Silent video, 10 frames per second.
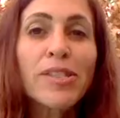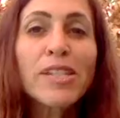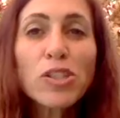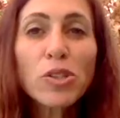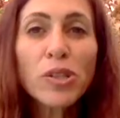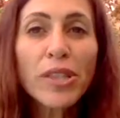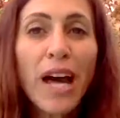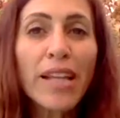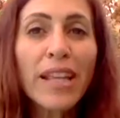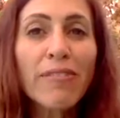since
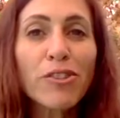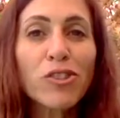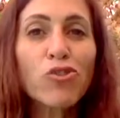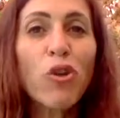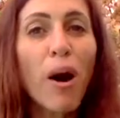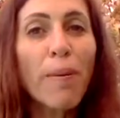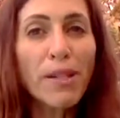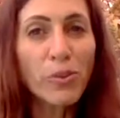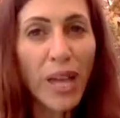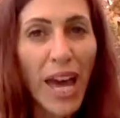glutathione levels drop
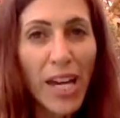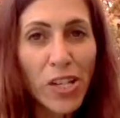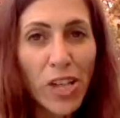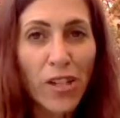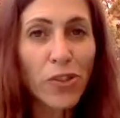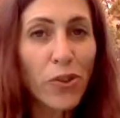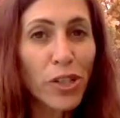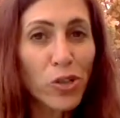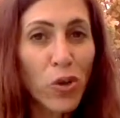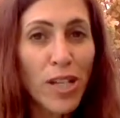as we age and
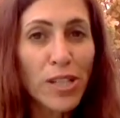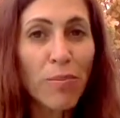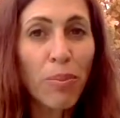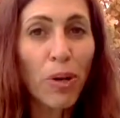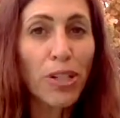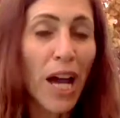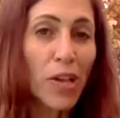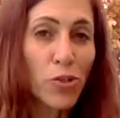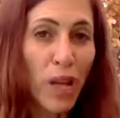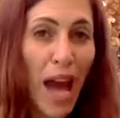during stress and poor
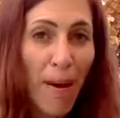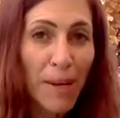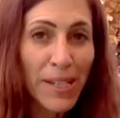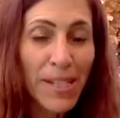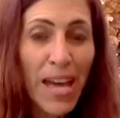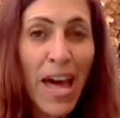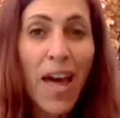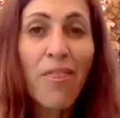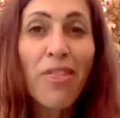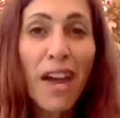dietary habits,
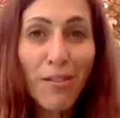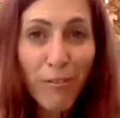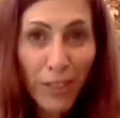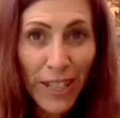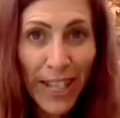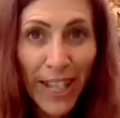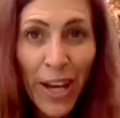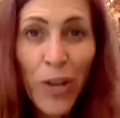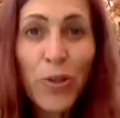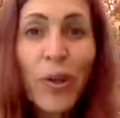thankfully,
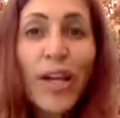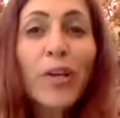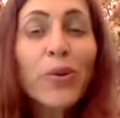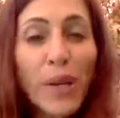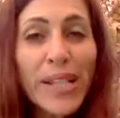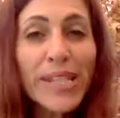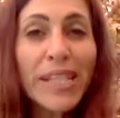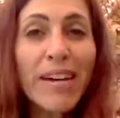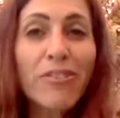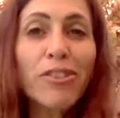you can increase
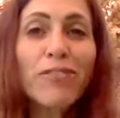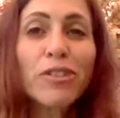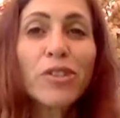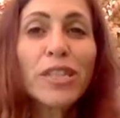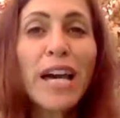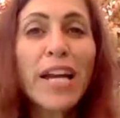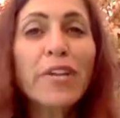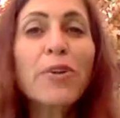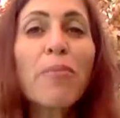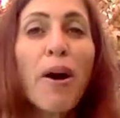the levels of glutathione
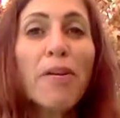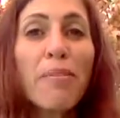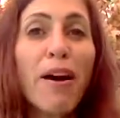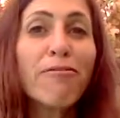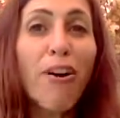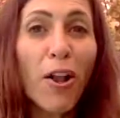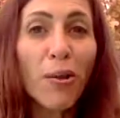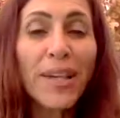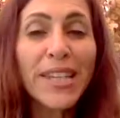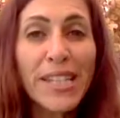in your body by
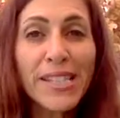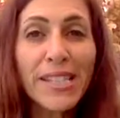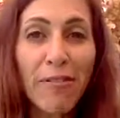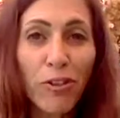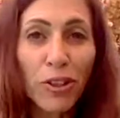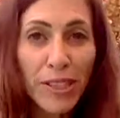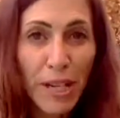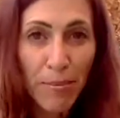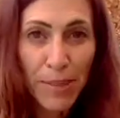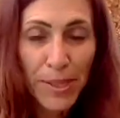following these several
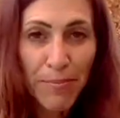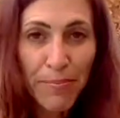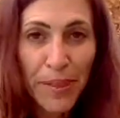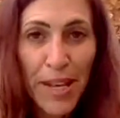tips.